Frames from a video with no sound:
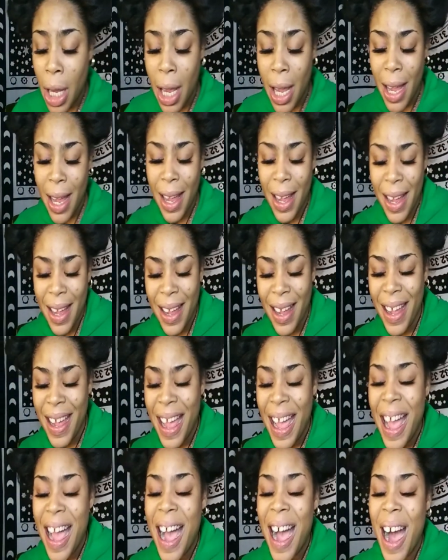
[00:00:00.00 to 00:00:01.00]

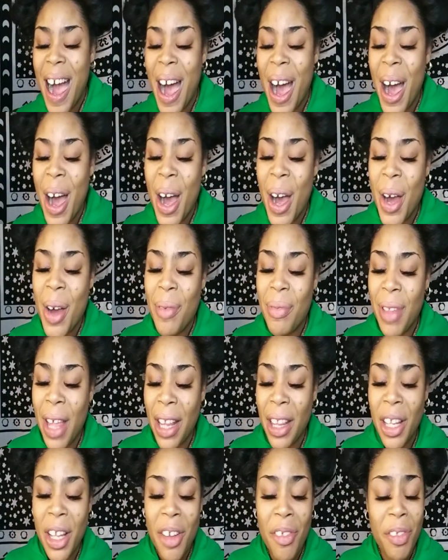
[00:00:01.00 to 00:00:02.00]
They
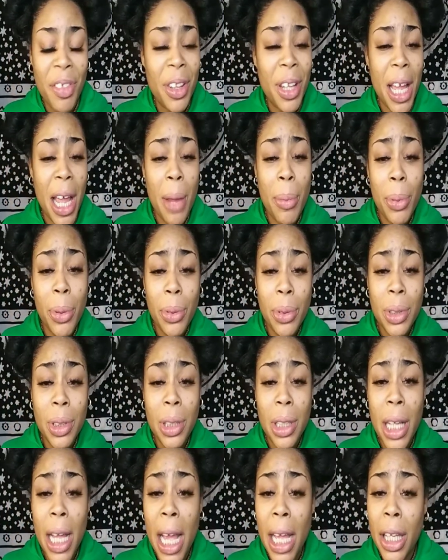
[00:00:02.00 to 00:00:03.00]
live for labels
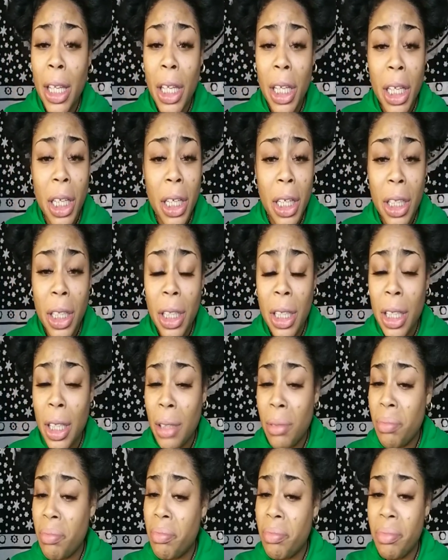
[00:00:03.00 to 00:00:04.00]
and looking good.